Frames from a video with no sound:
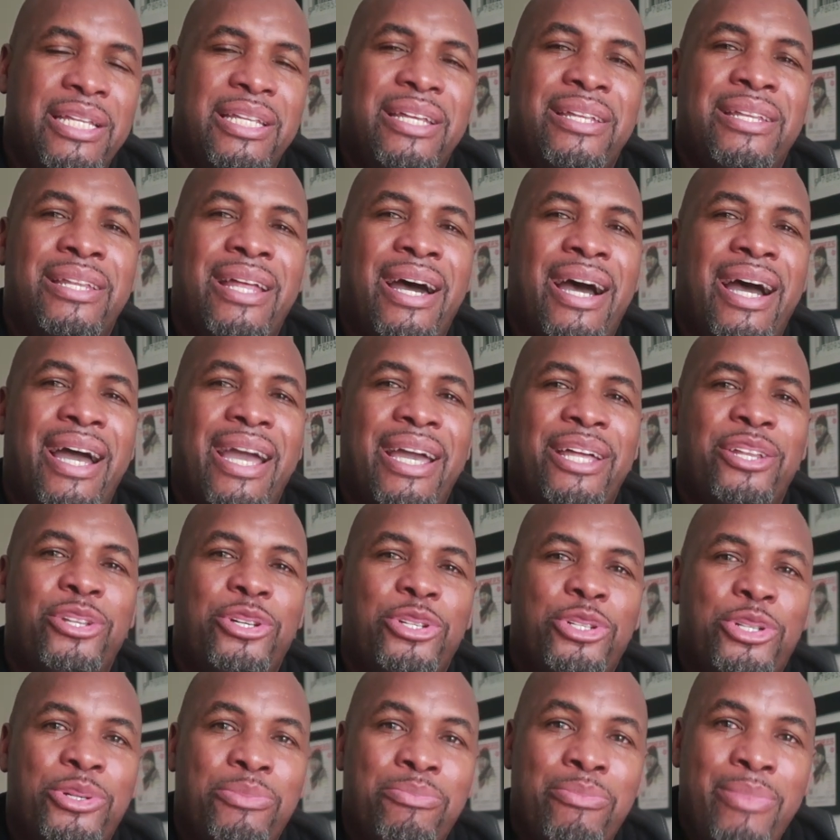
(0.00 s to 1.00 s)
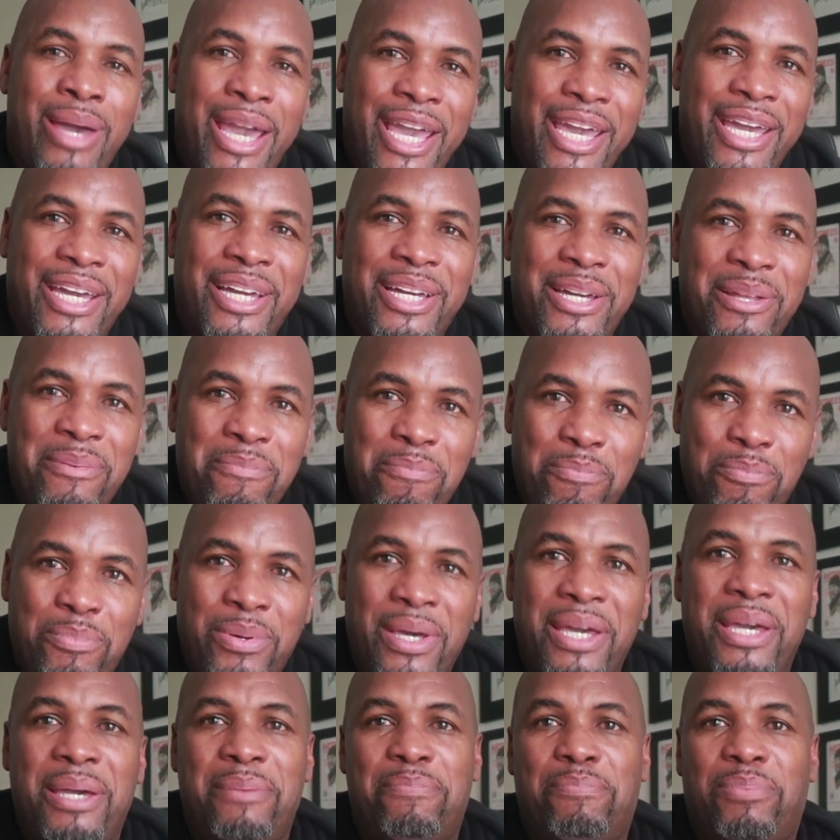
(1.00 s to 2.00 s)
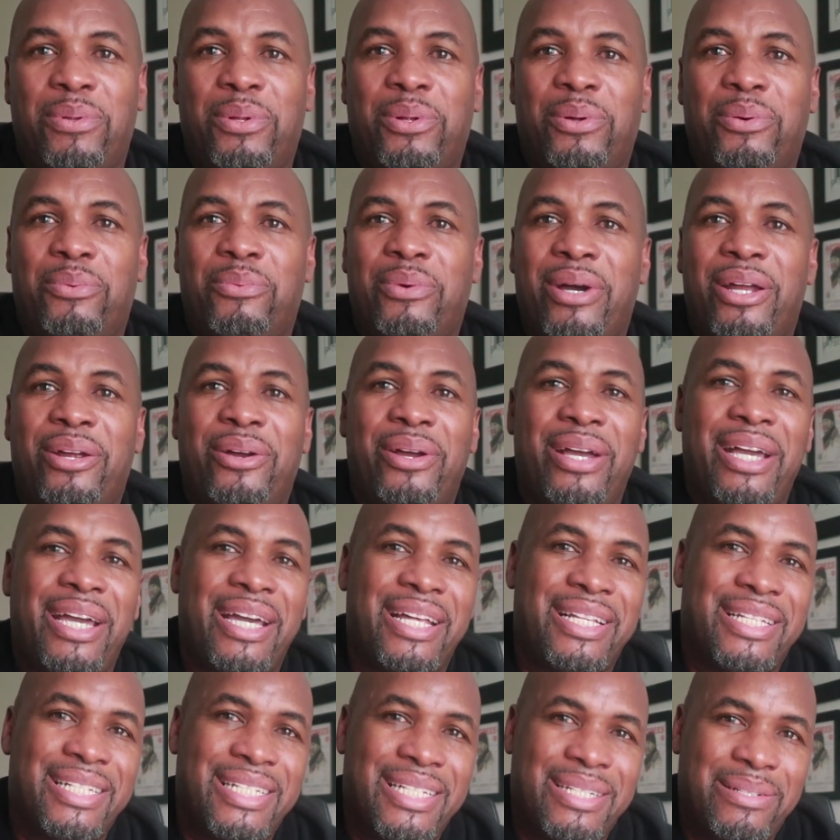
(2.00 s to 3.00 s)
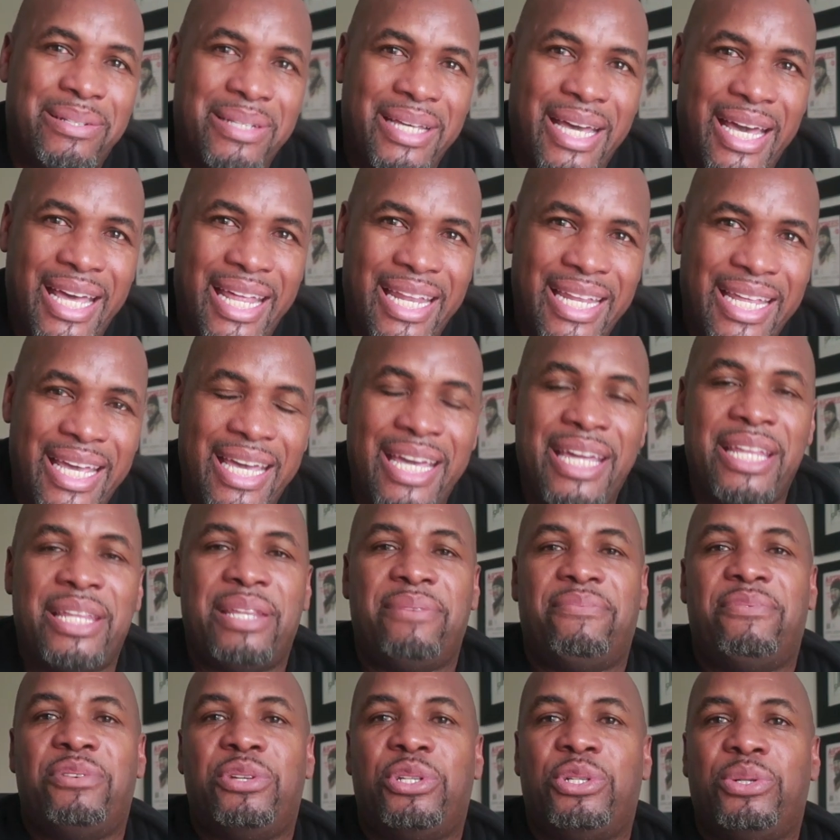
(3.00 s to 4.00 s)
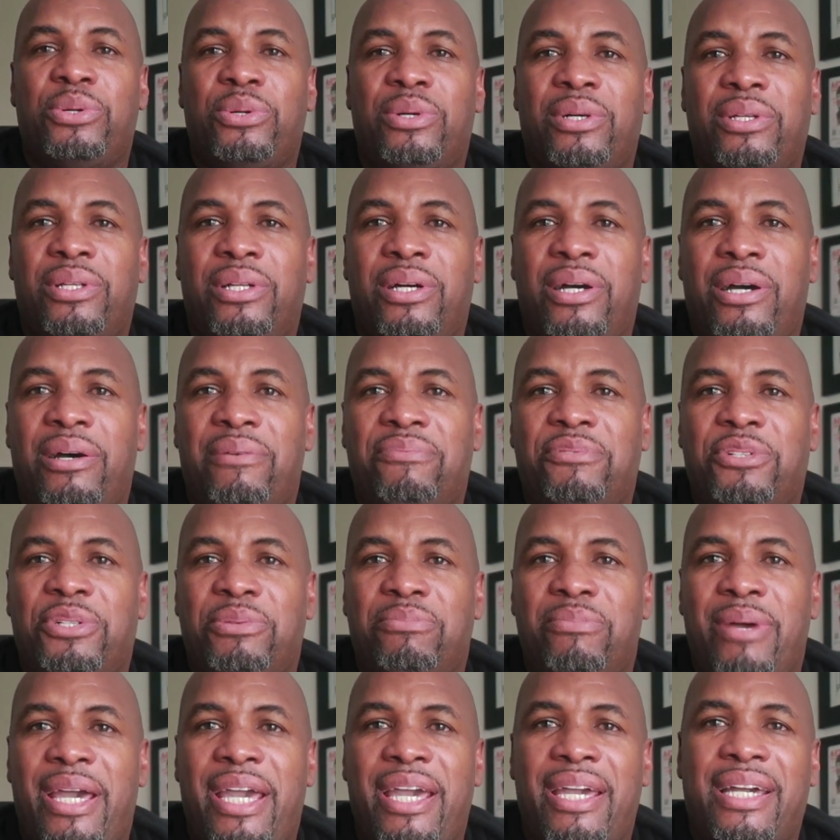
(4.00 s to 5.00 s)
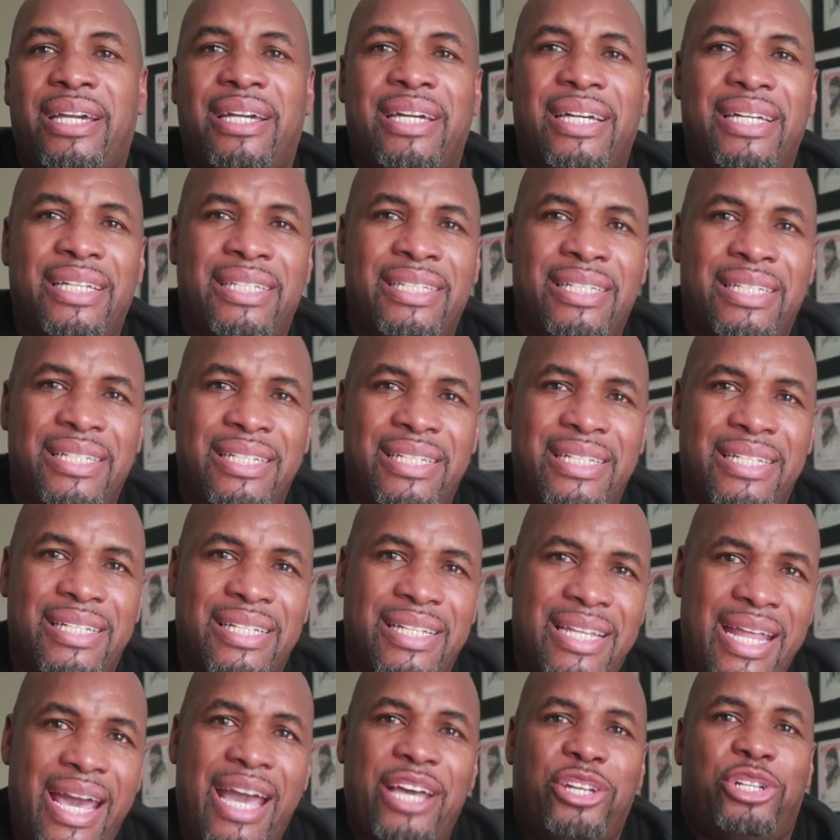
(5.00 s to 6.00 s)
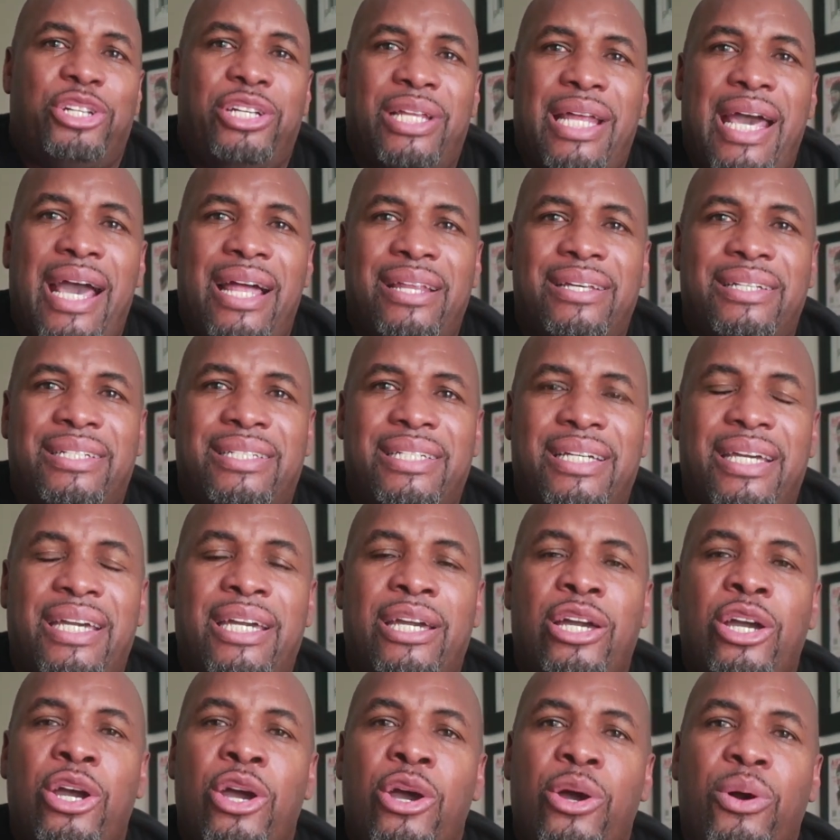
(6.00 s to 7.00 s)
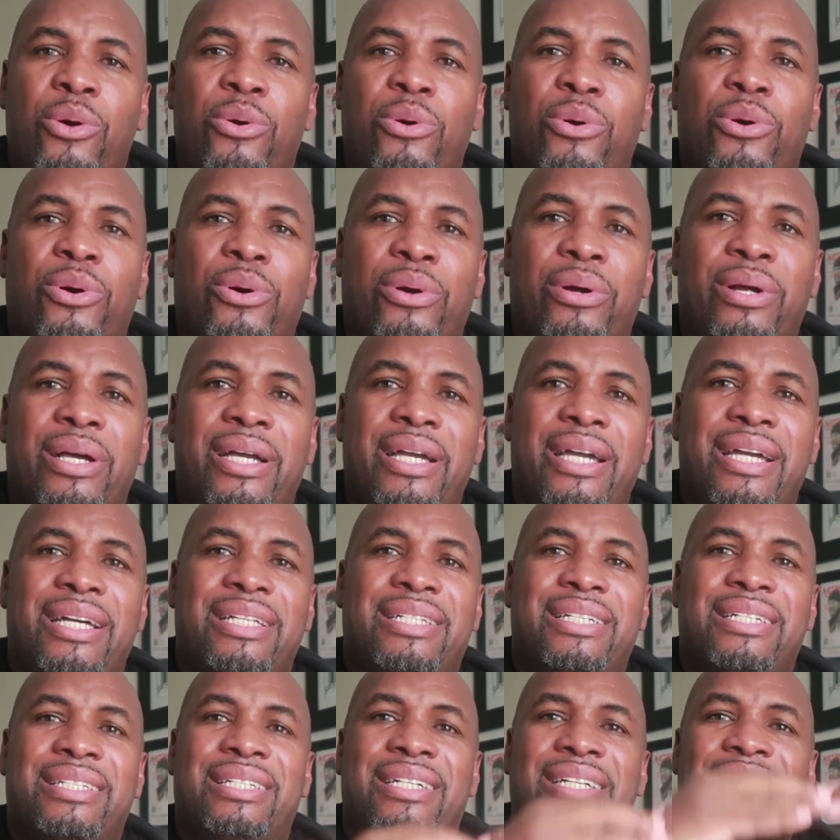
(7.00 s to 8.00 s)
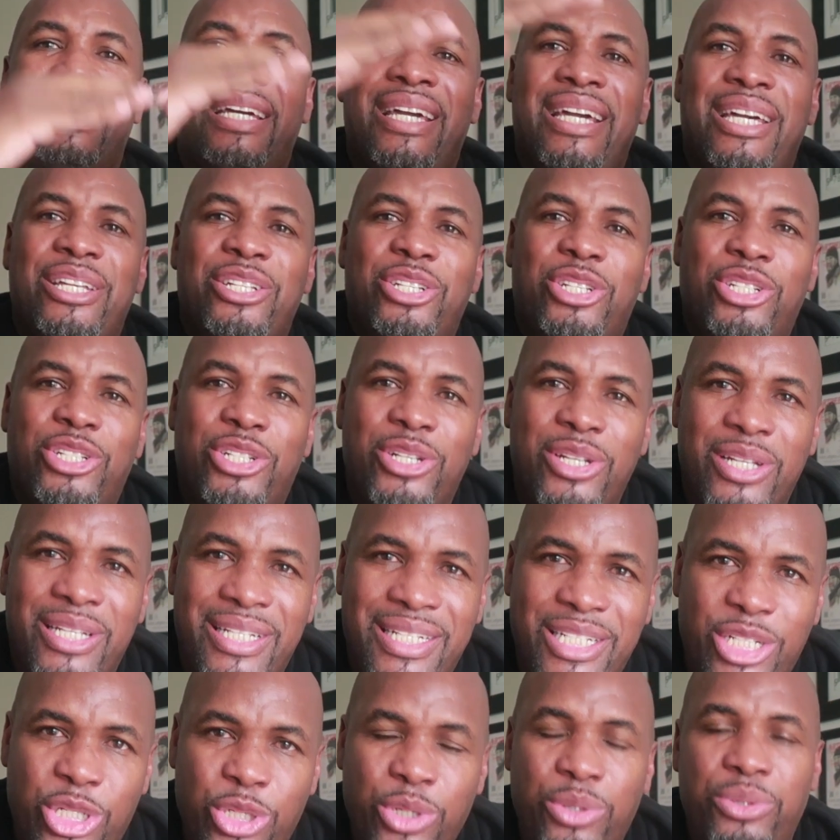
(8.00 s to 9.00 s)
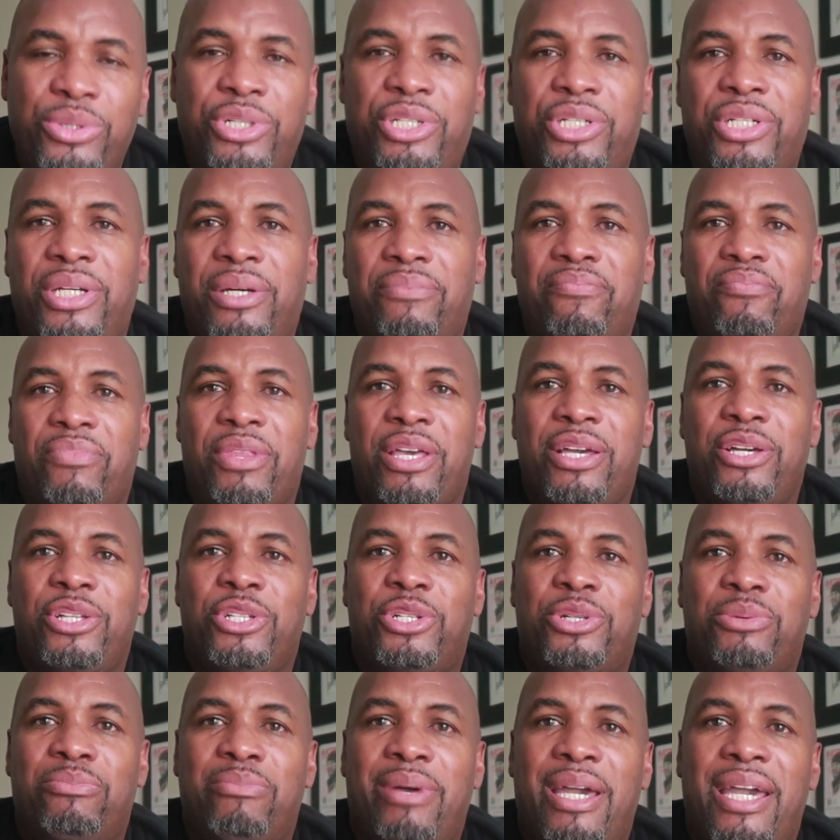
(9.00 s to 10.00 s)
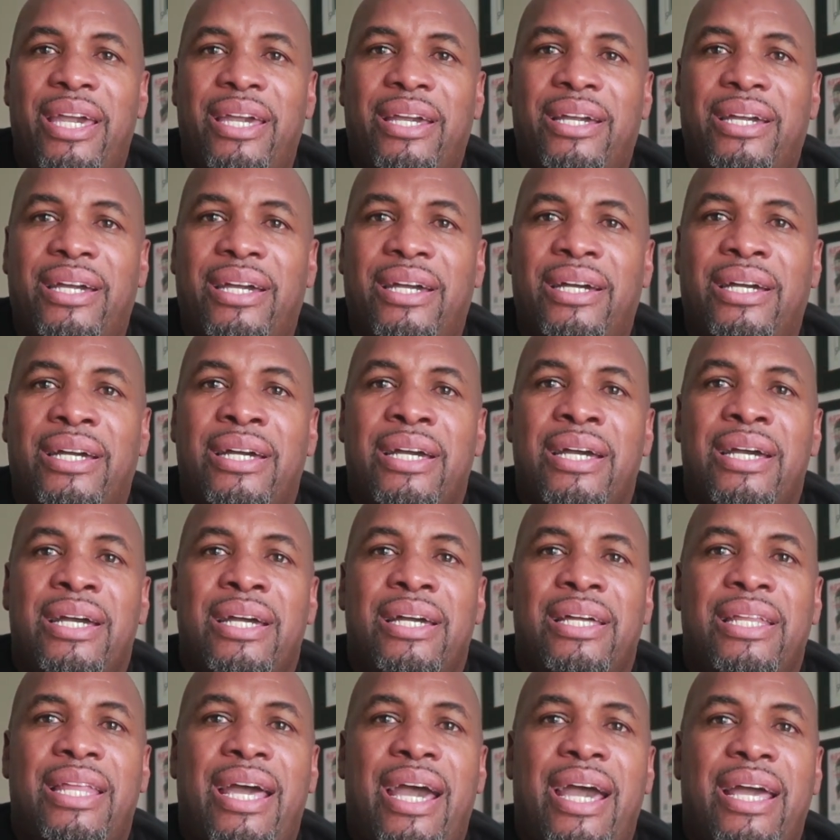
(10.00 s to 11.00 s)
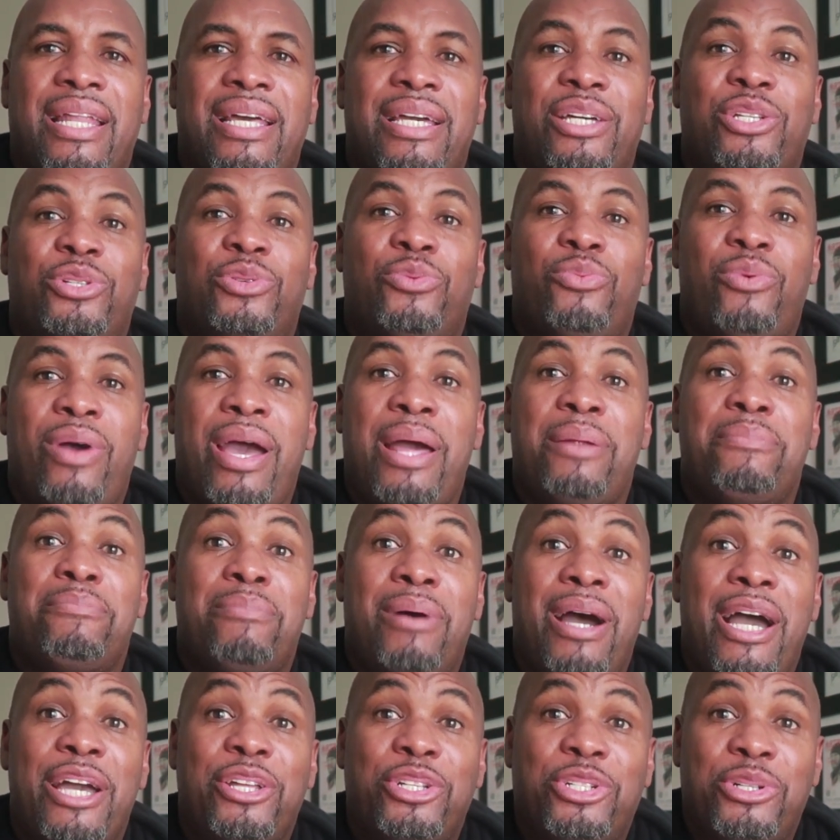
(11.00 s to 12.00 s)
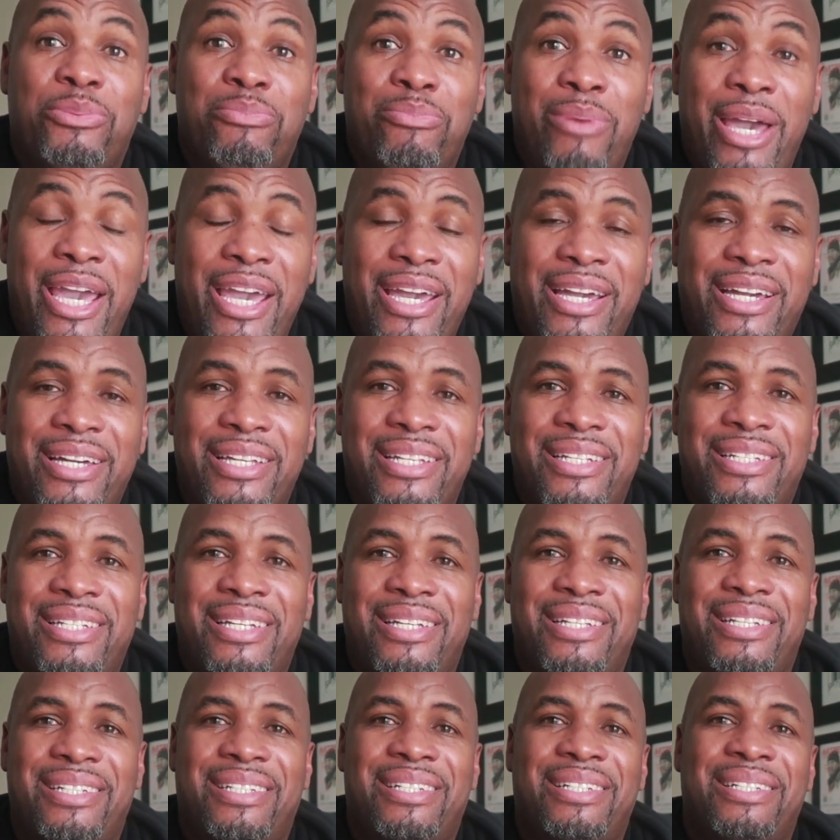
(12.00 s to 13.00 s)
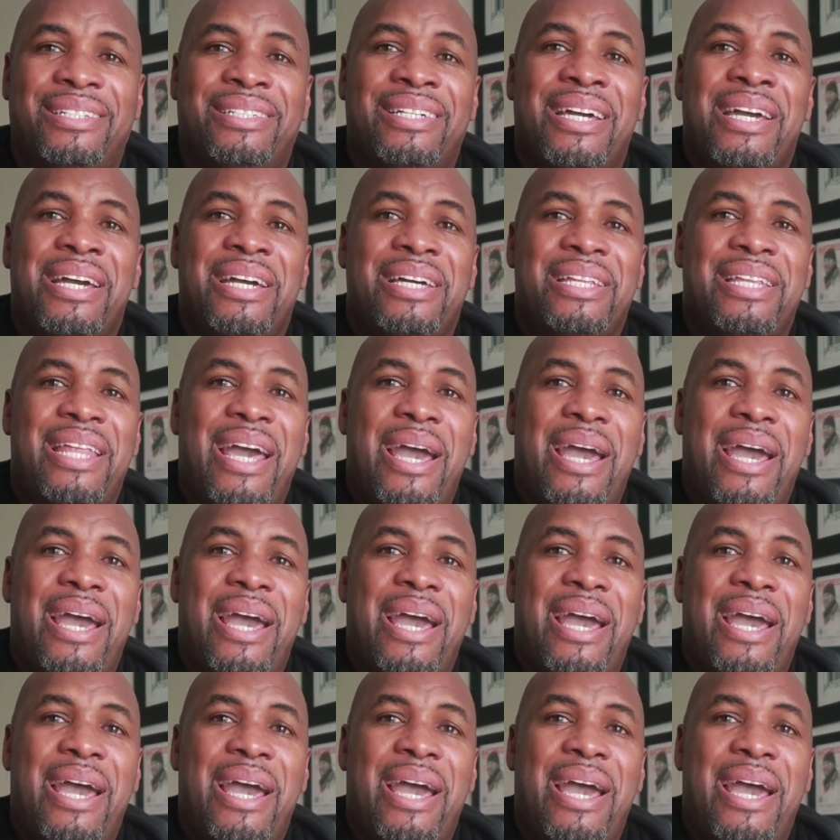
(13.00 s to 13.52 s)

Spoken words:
denying the Jamaican people, whether it's an individual of Jamaican nationality or it is an institution in Jamaica that is run by Jamaican citizen,